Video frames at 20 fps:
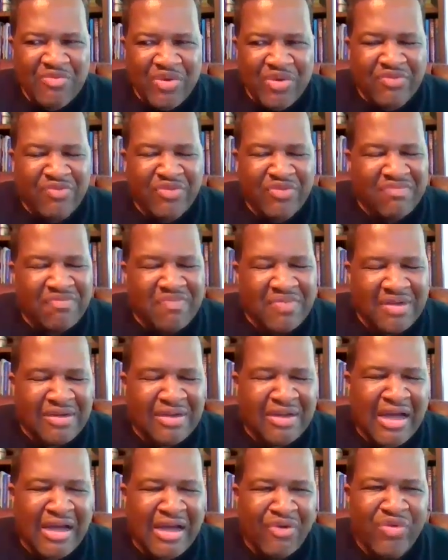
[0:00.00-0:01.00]

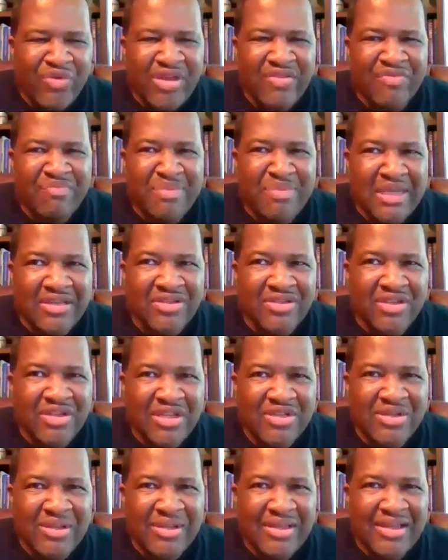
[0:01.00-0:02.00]
We've been,
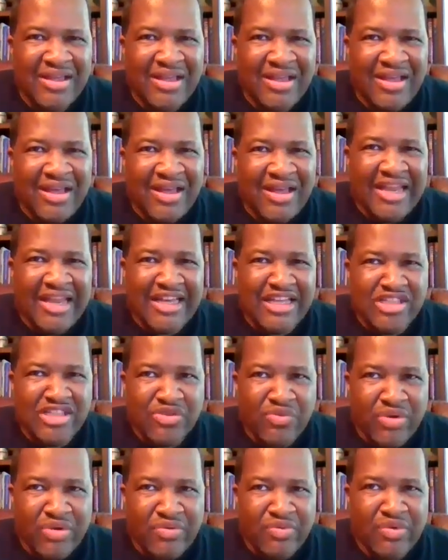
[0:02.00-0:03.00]
like I
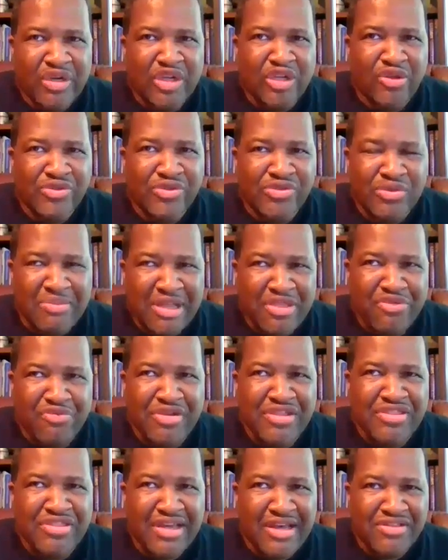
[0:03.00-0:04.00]
said, we're close to about
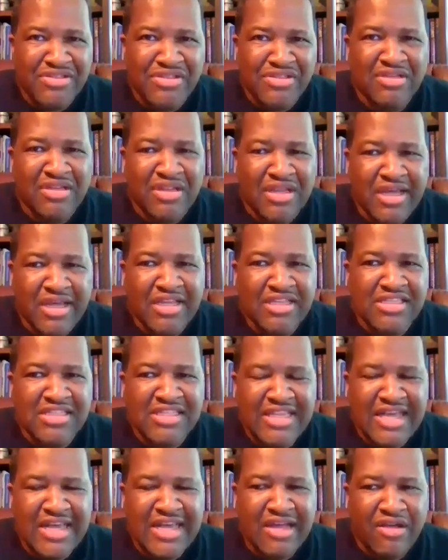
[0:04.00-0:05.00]
3,000
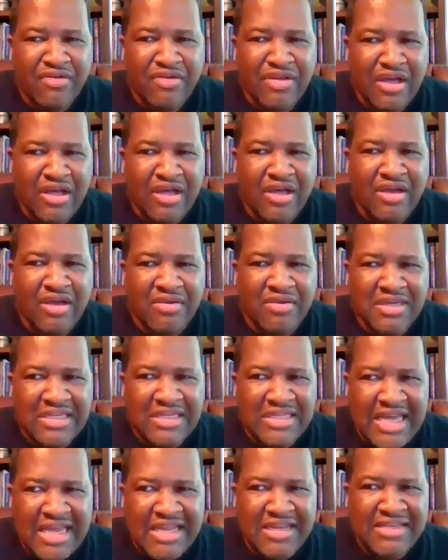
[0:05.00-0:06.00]
clients now.
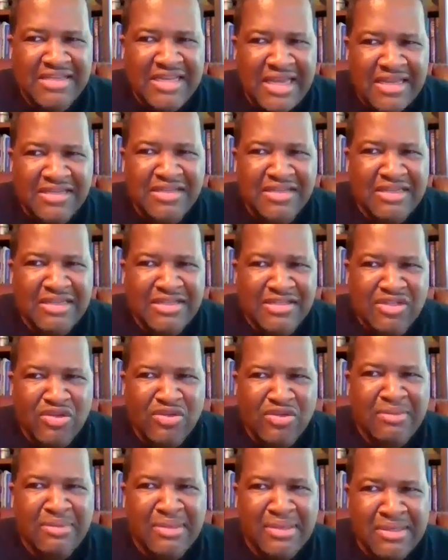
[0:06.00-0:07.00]
That is
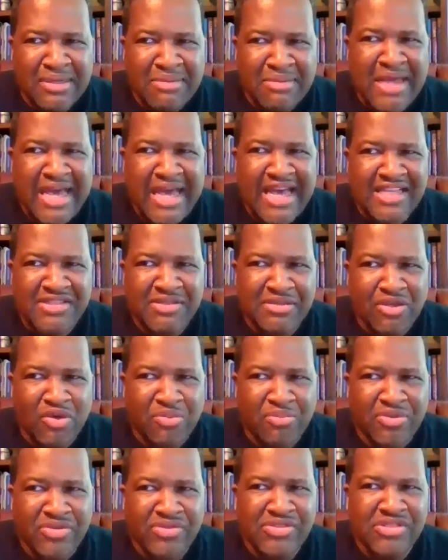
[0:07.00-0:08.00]
in the past
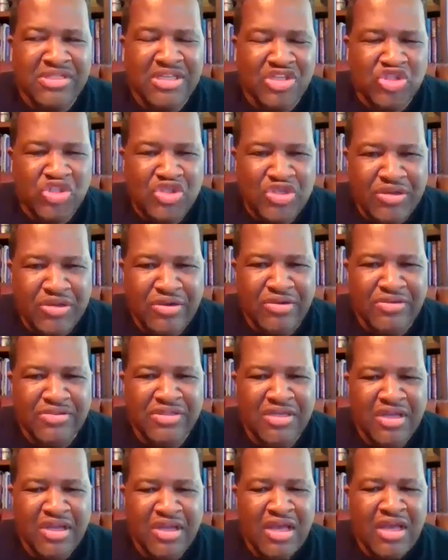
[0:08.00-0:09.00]
almost 6
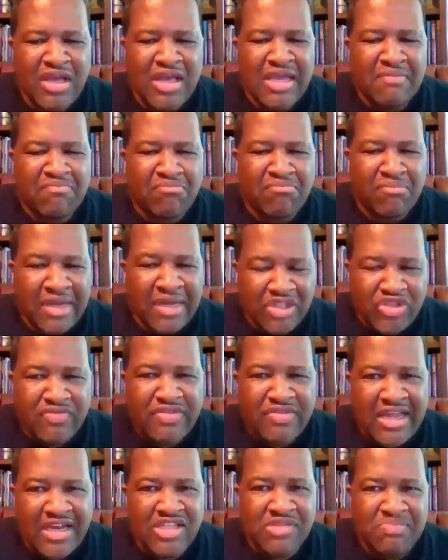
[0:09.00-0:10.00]
years. Much
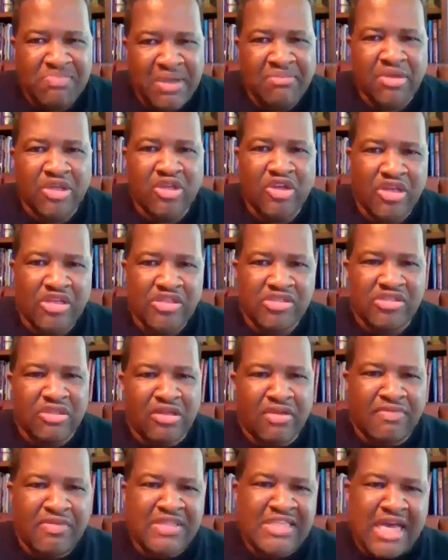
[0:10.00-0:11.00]
of that has been because
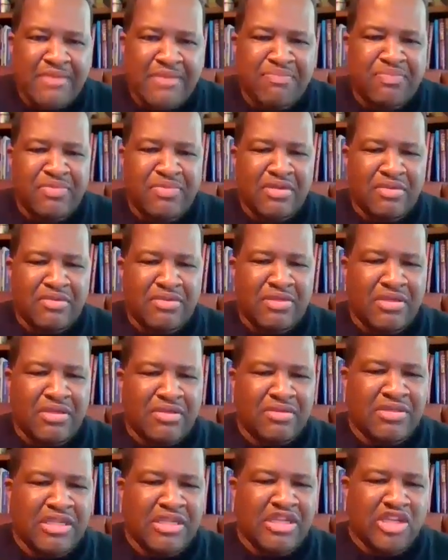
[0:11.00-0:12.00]
of
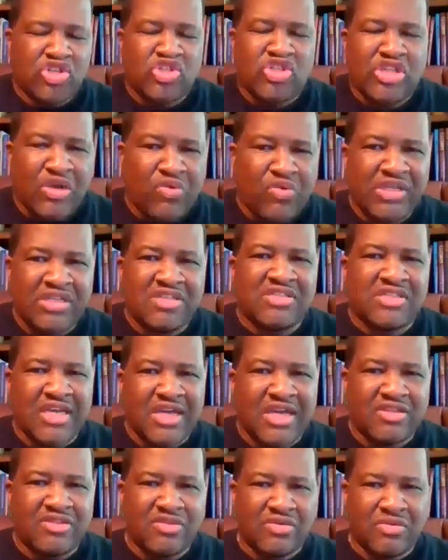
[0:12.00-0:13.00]
the niche that we
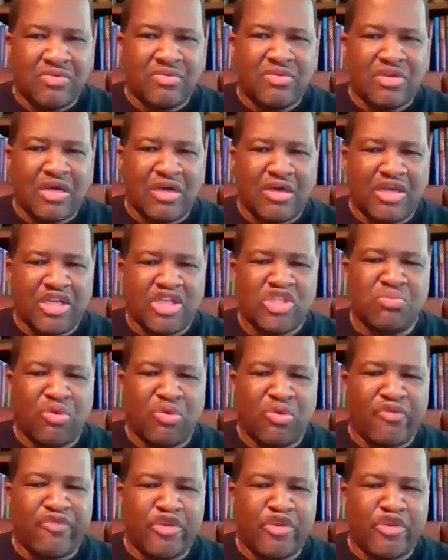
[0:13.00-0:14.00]
decided to
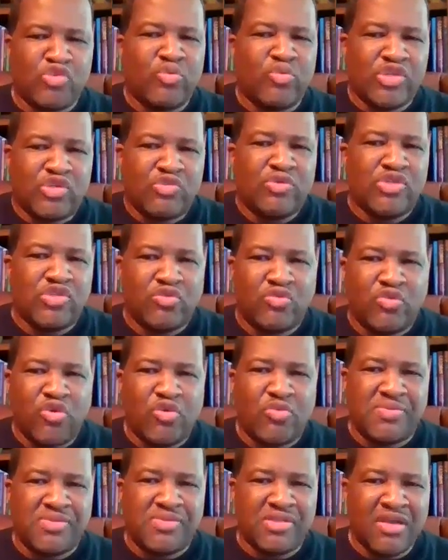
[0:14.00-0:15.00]
explore first, which was
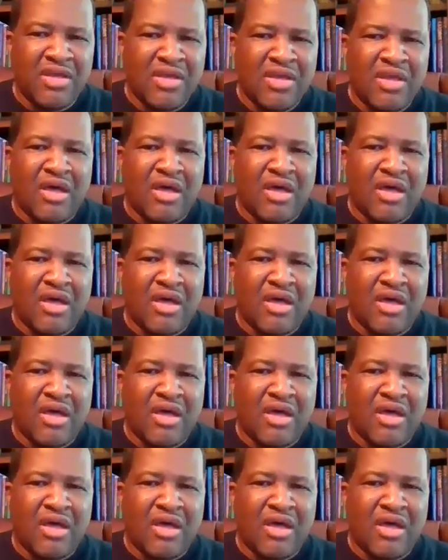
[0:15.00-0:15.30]
groups.